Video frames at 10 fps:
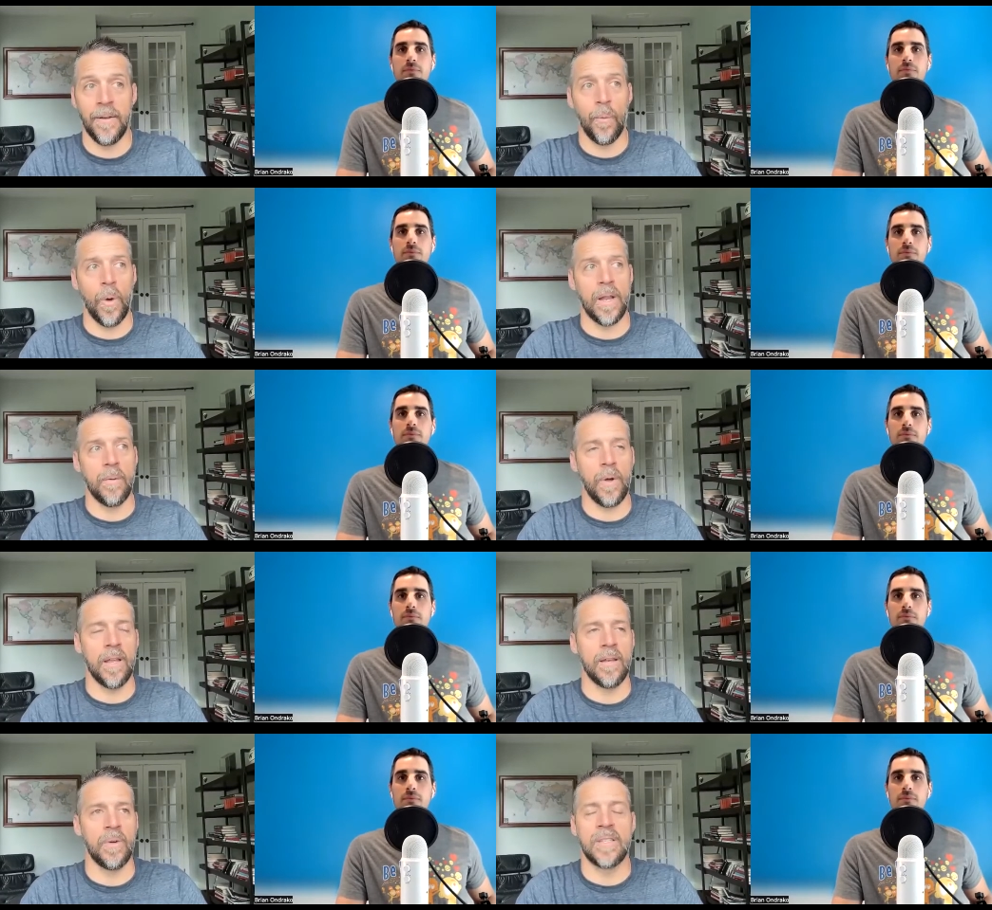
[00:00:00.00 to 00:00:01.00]
Speaker 1: when
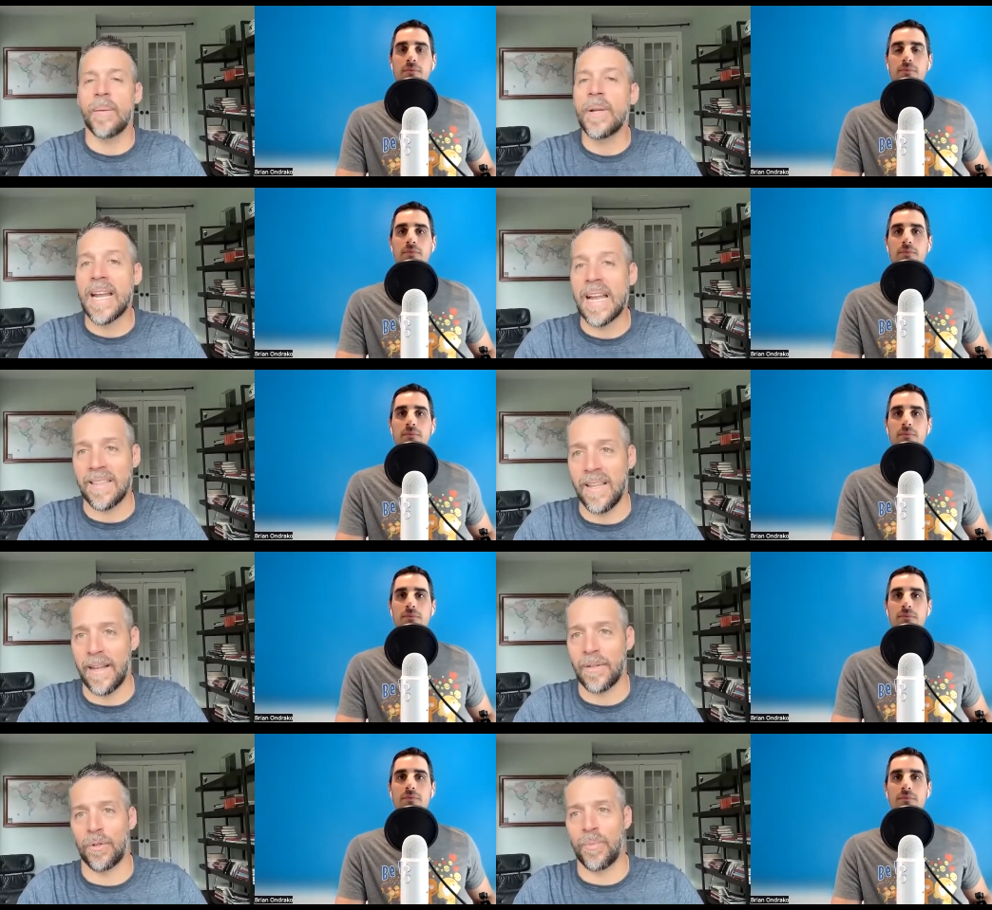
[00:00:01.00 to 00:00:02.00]
when when somebody in
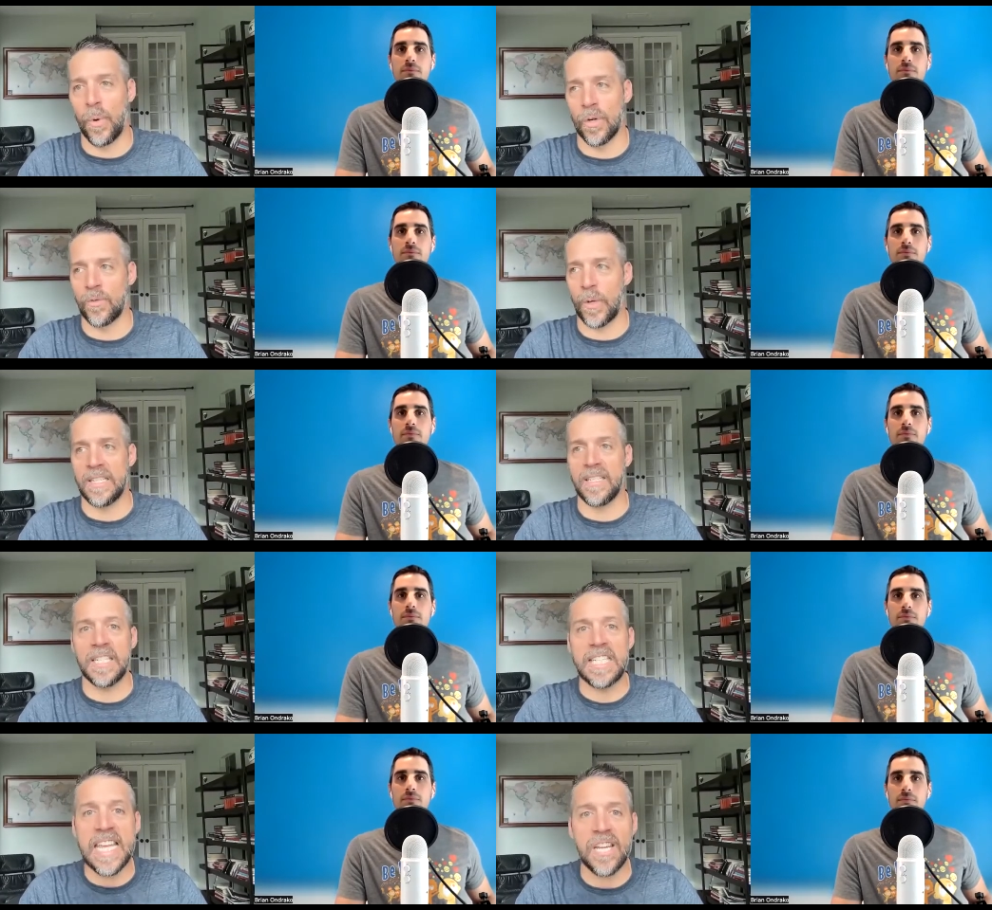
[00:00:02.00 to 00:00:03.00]
athletics or sports wanted to
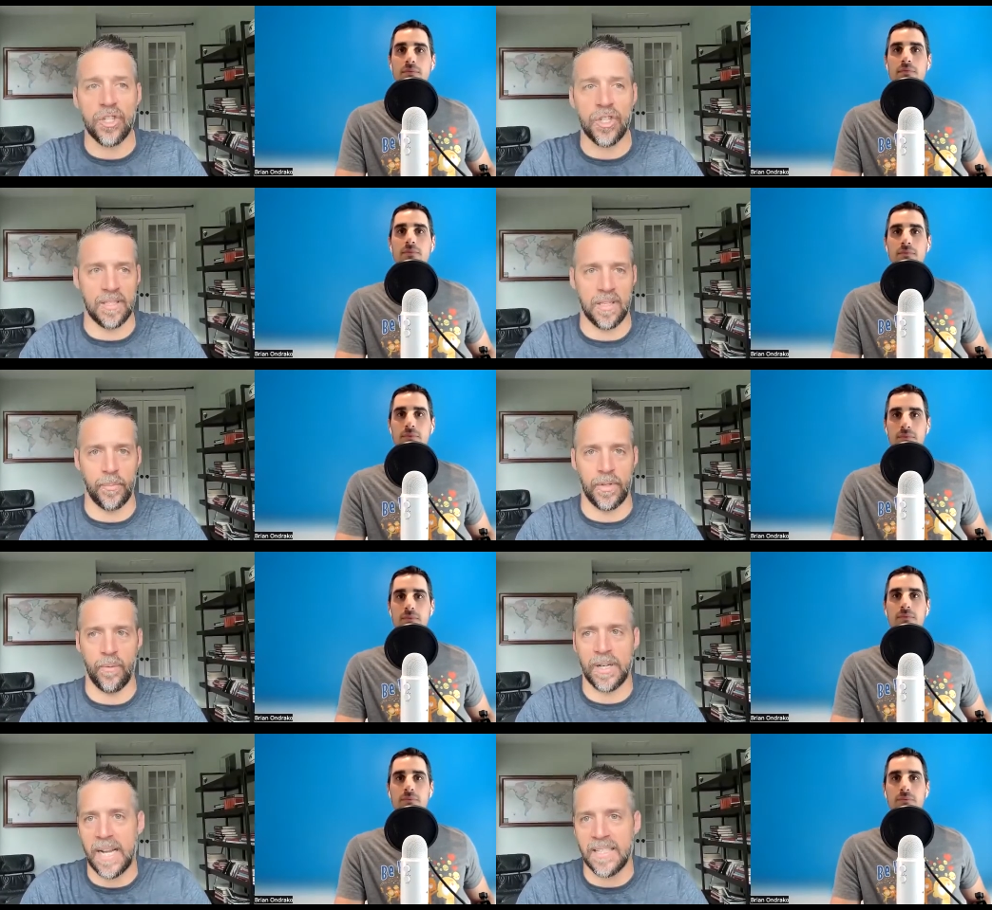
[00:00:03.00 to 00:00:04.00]
teach discipline
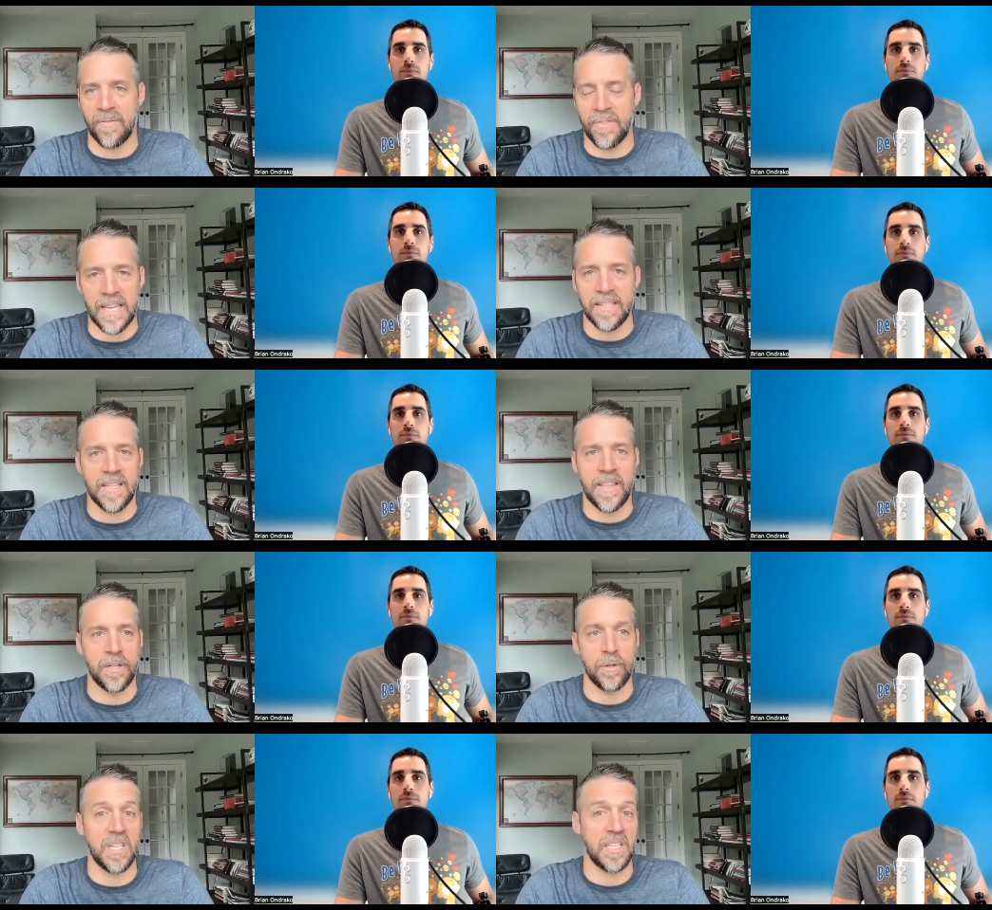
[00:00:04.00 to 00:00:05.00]
what kinds of things did they
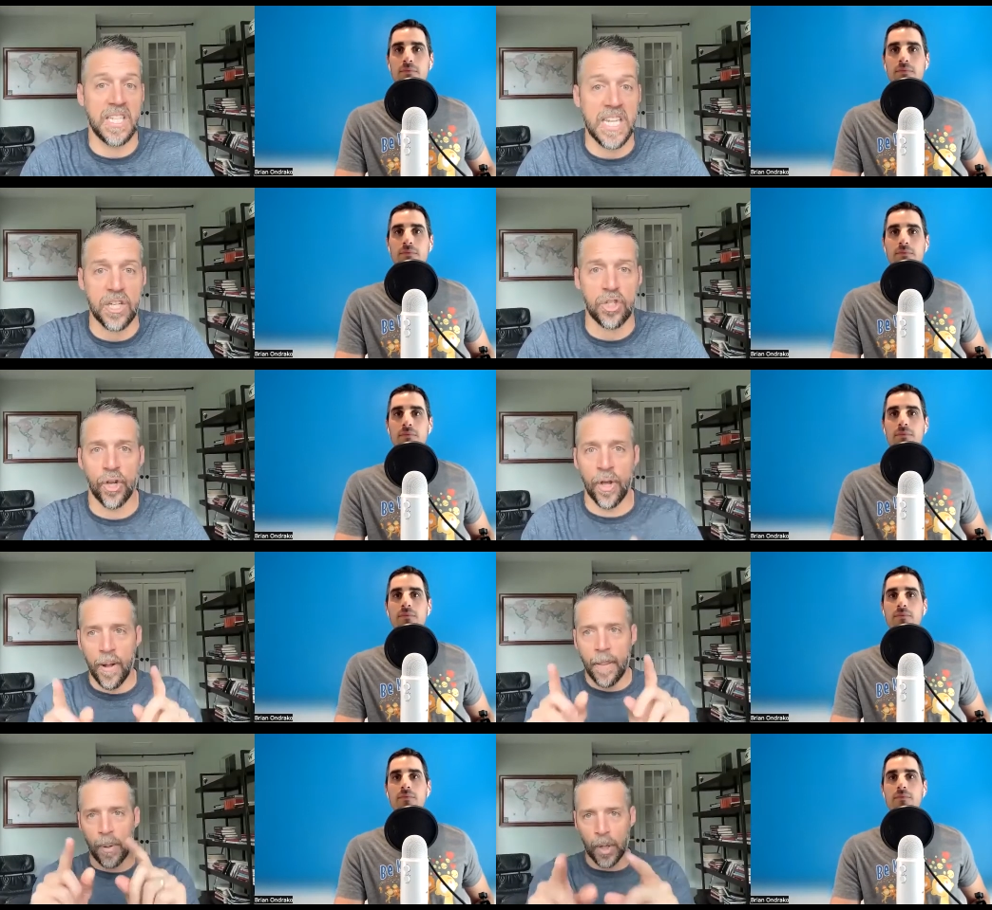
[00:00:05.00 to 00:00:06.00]
do to teach
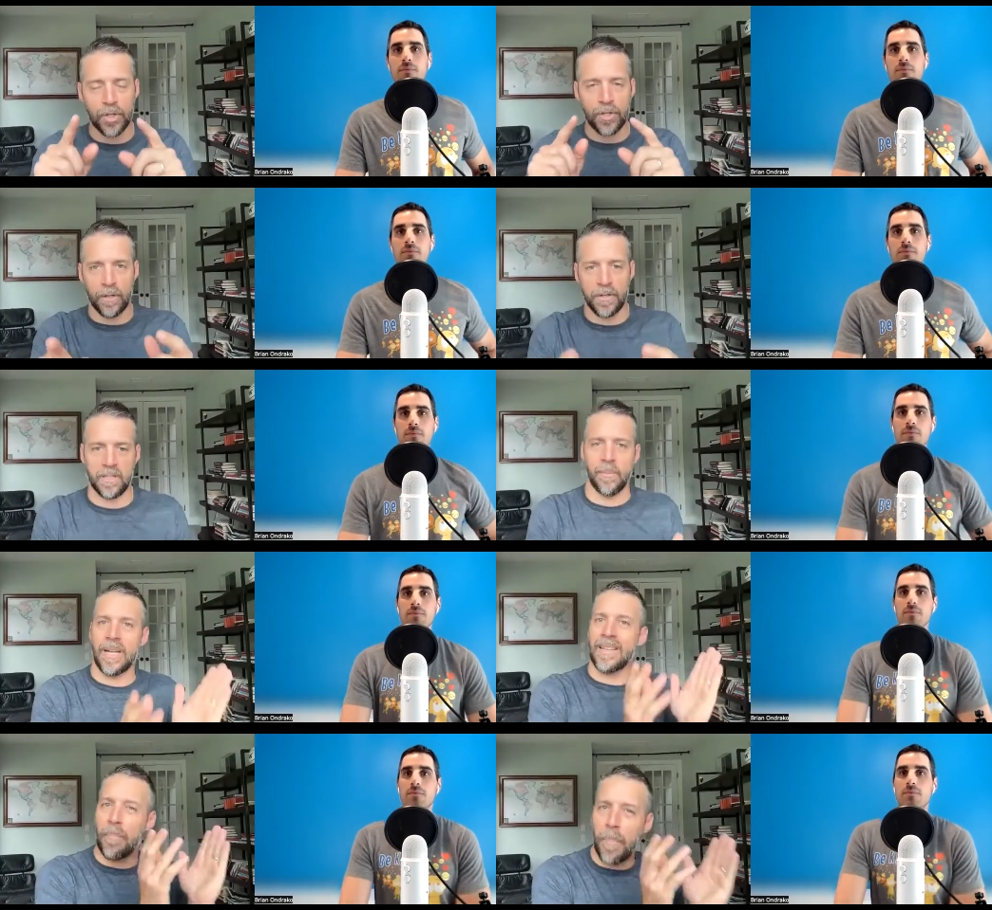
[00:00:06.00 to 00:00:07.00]
personal discipline
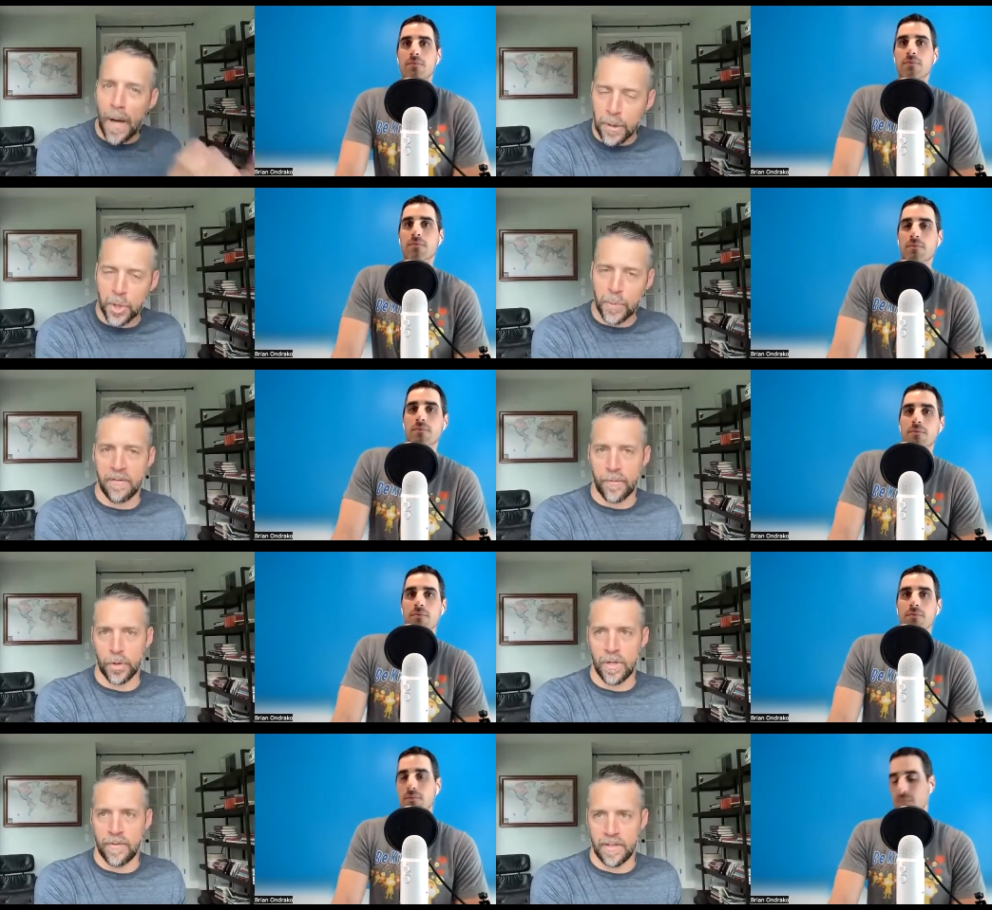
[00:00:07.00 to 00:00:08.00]
not the punishment version
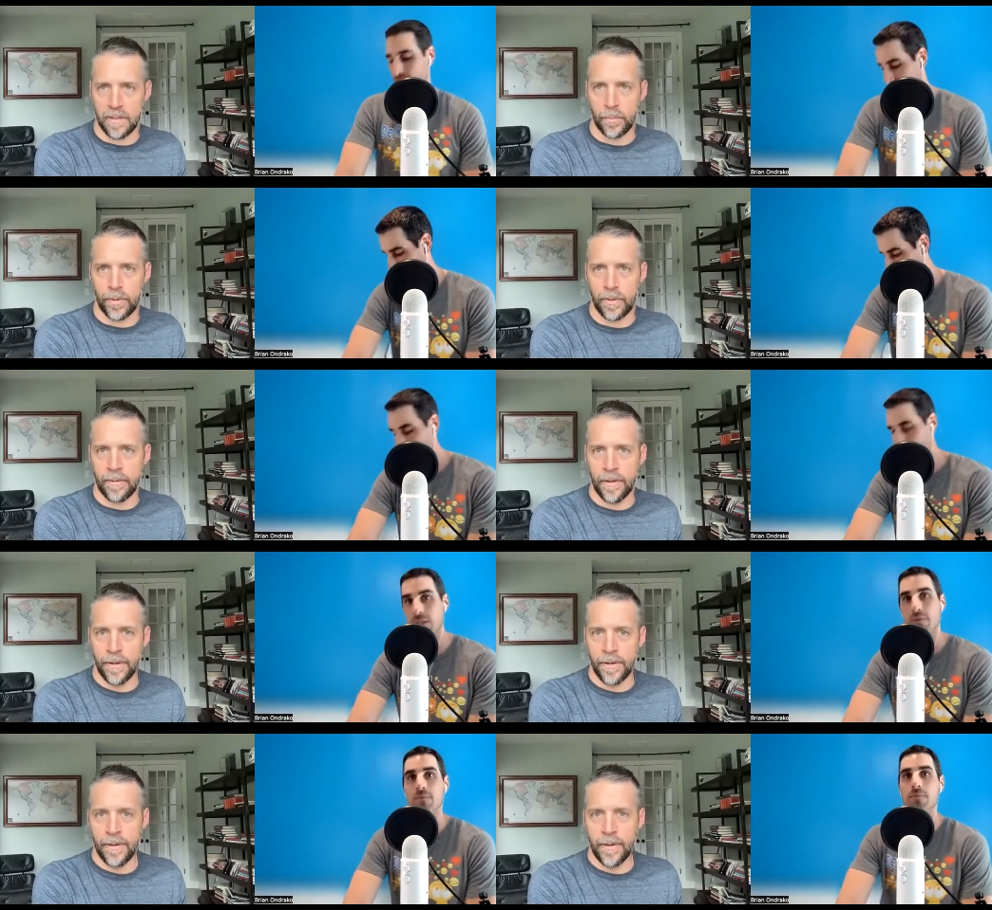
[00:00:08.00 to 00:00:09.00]
of discipline yeah